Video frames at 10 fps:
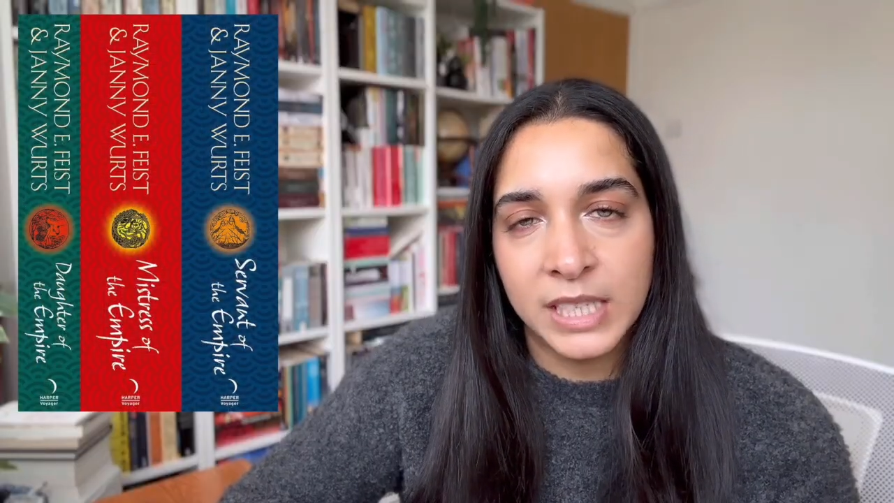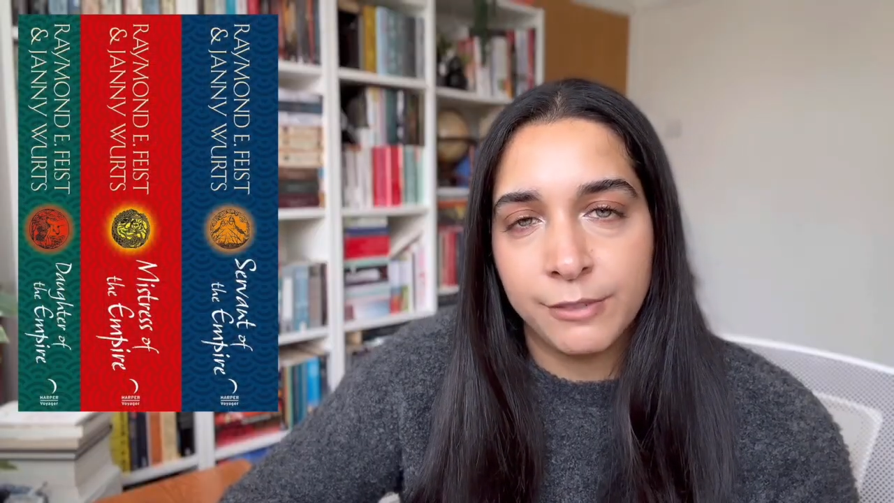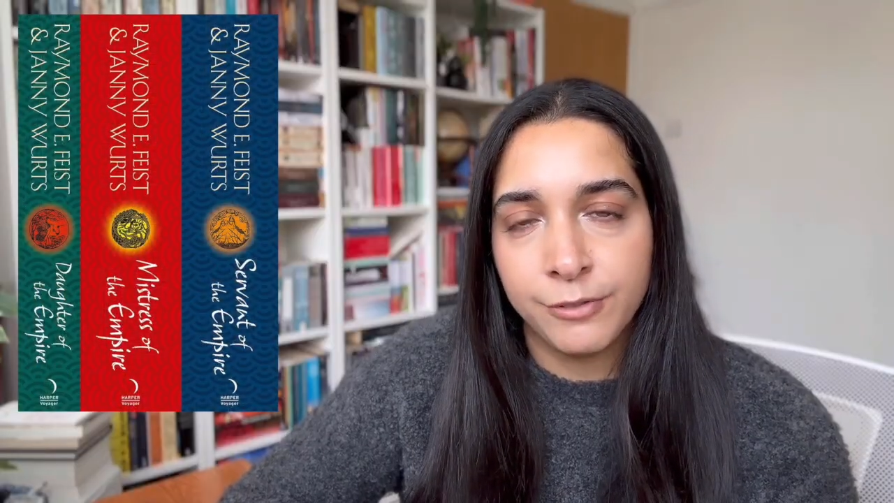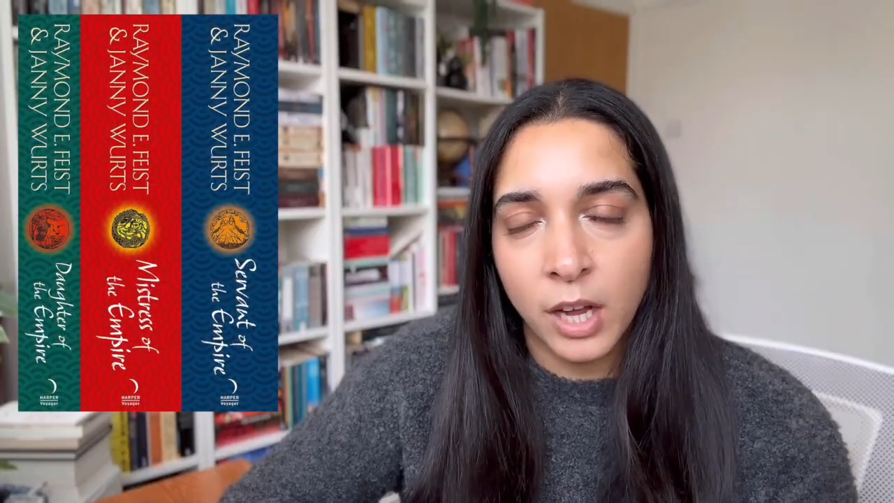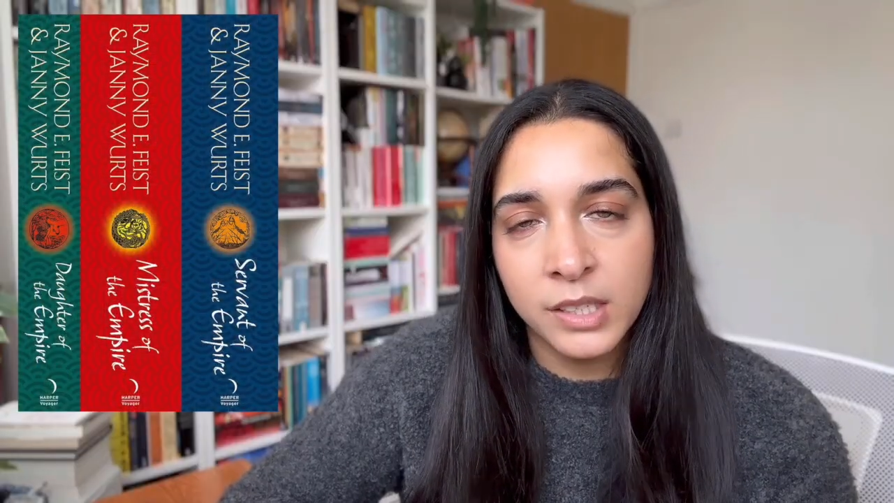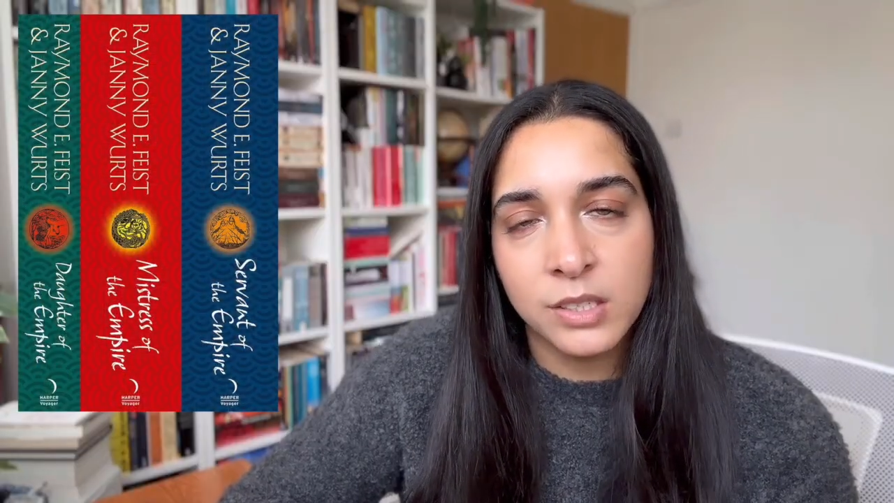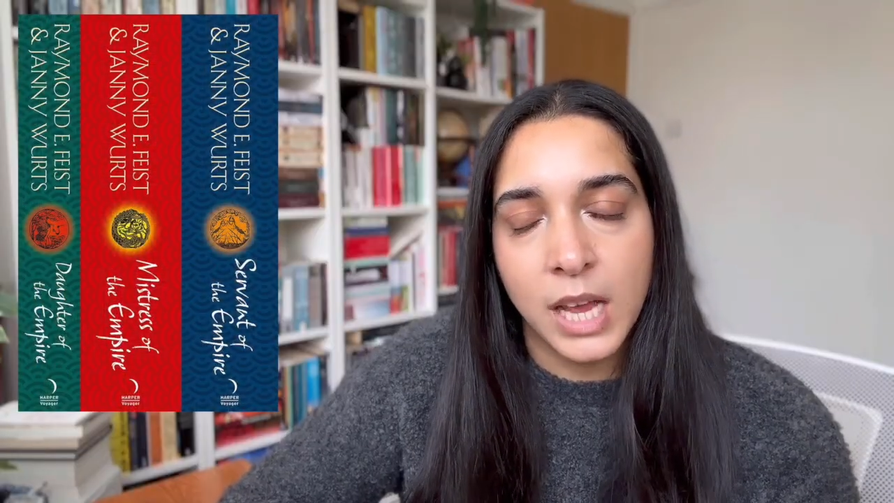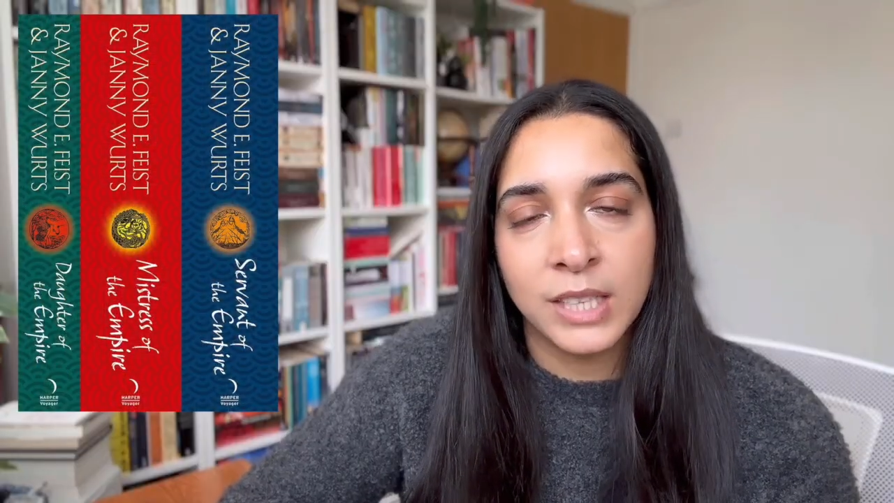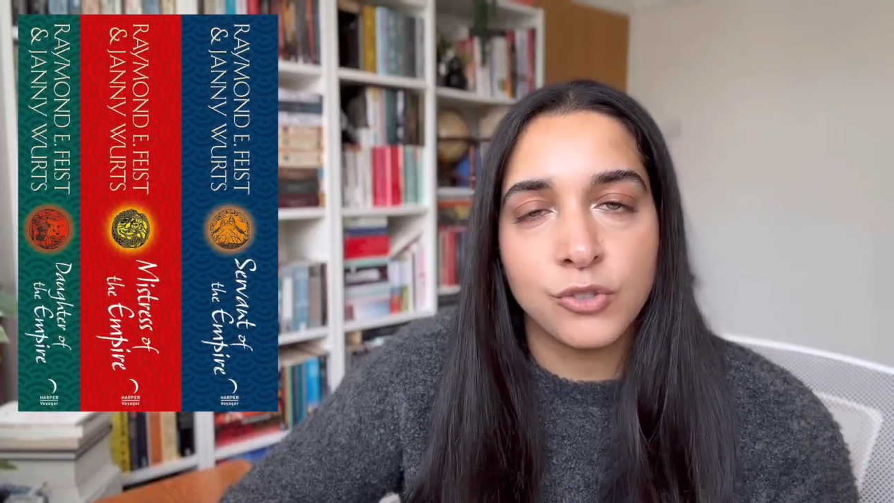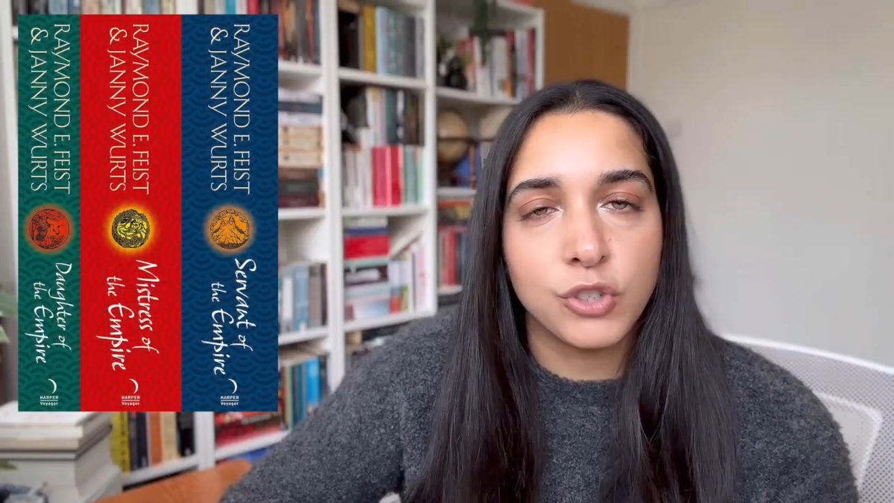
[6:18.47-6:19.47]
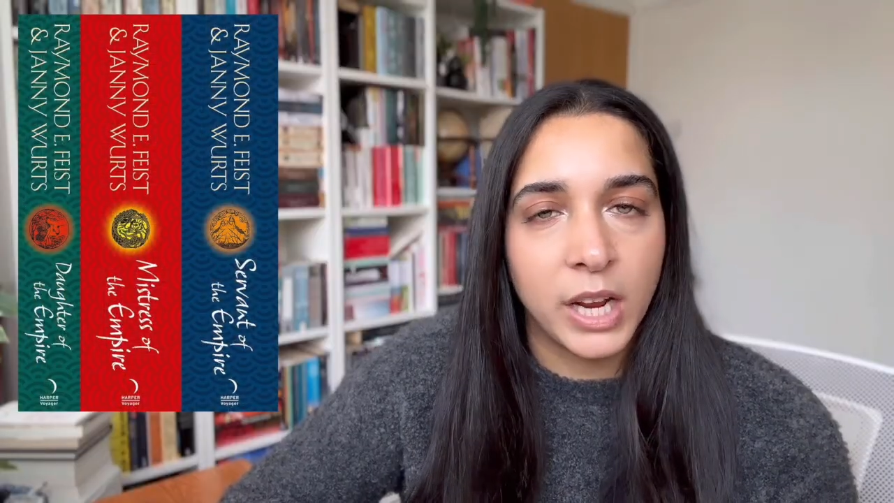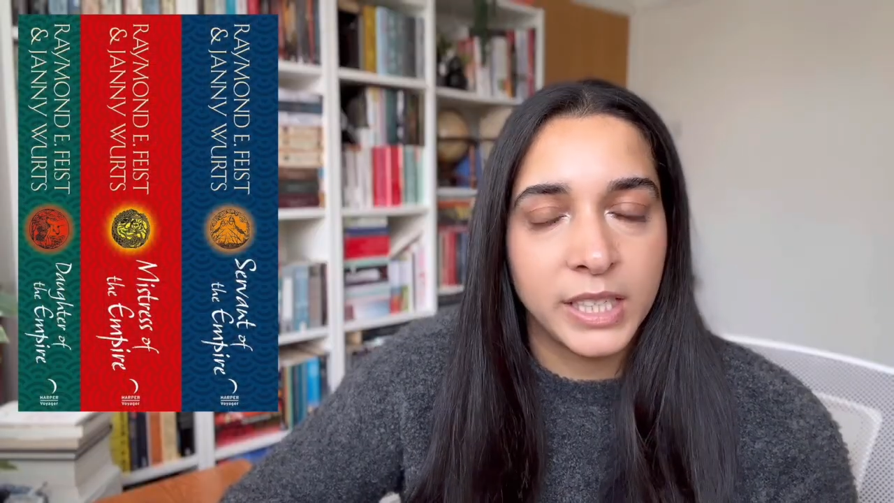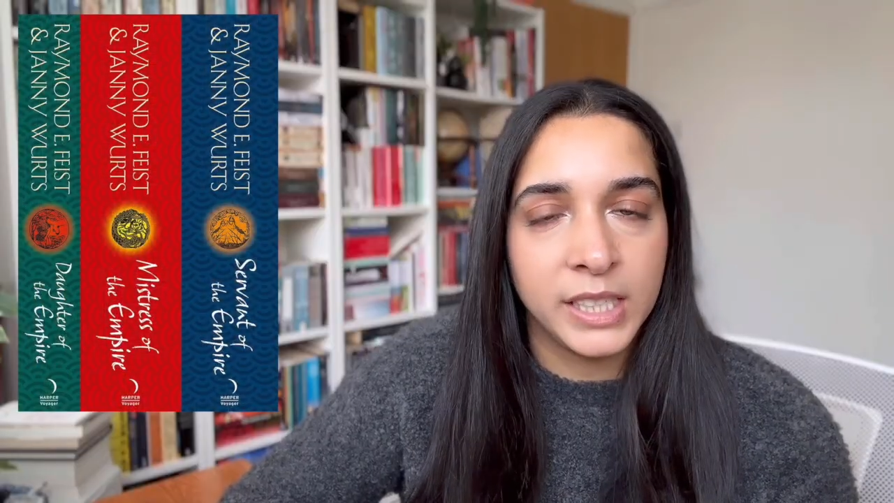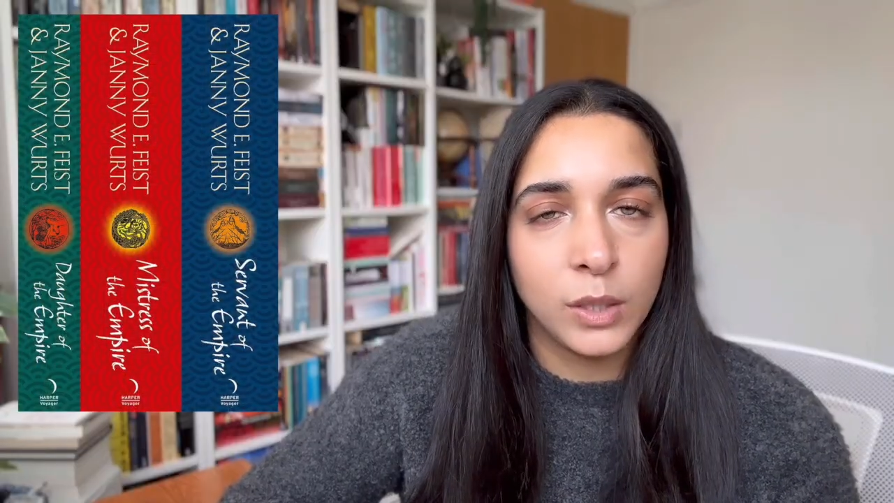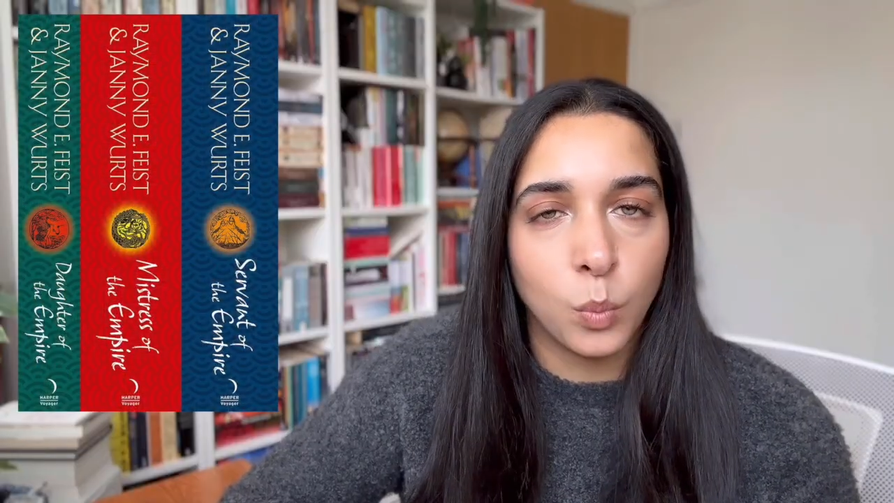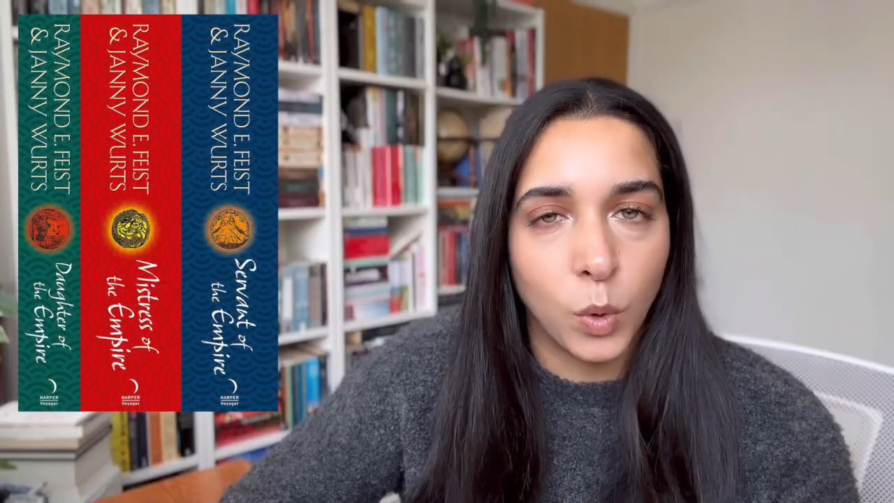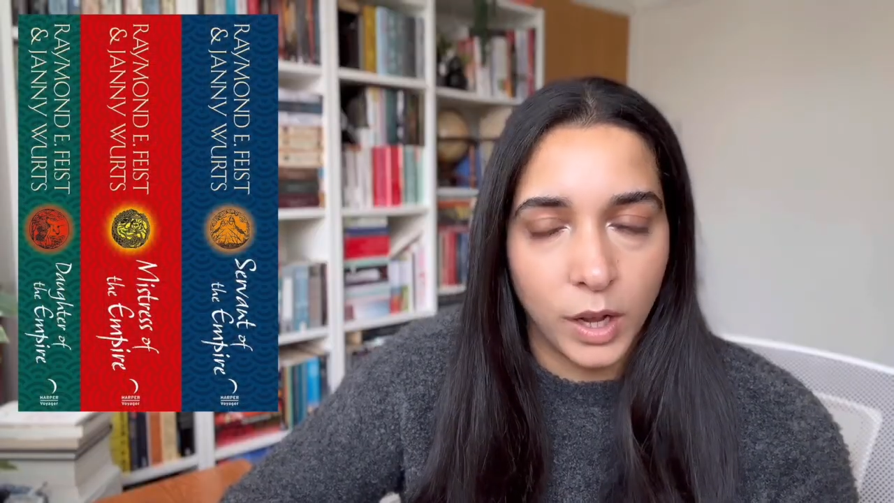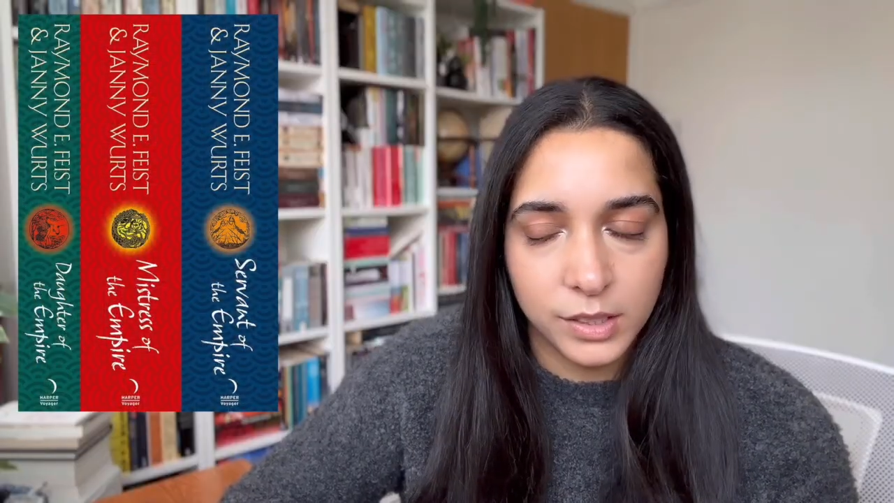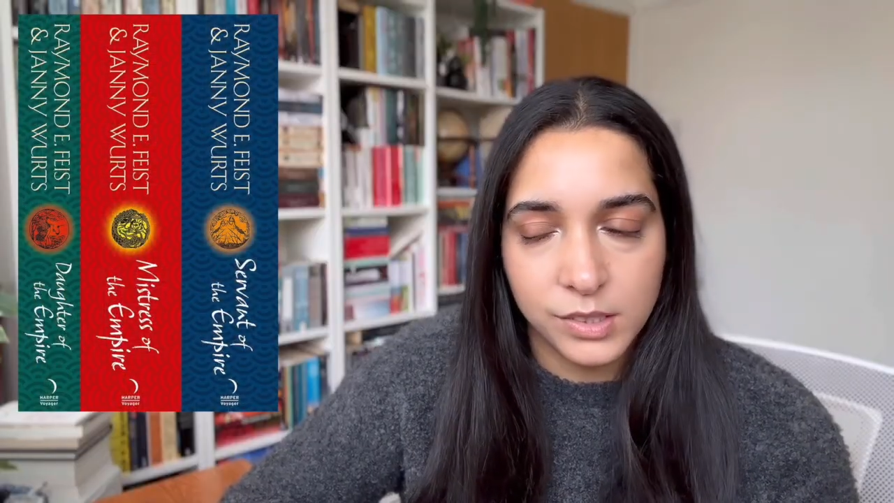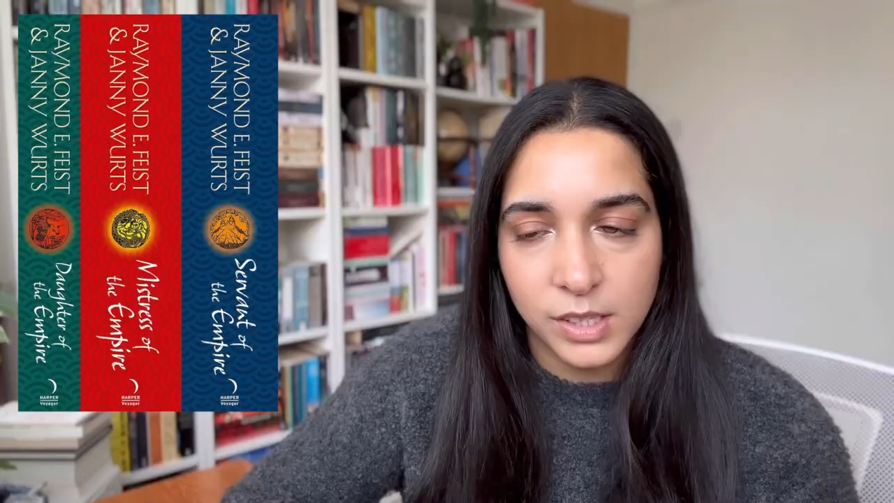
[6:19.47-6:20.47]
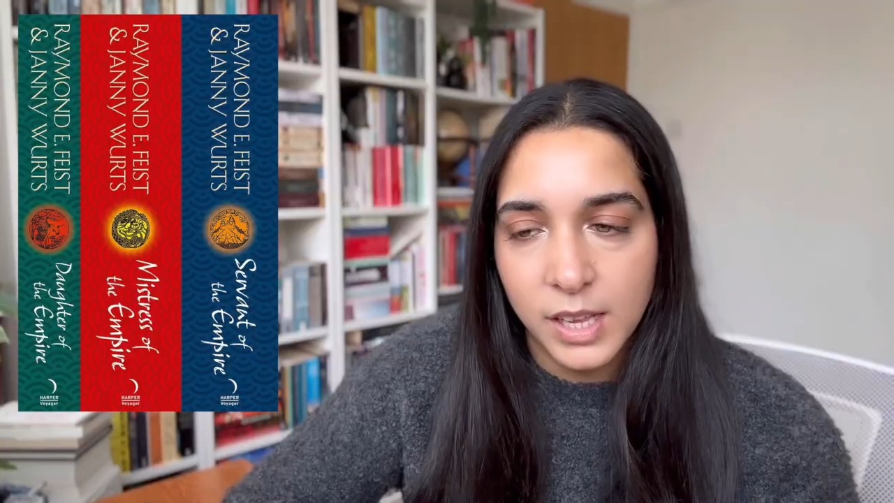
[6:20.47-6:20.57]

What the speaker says: Feist and Janie Wirtz,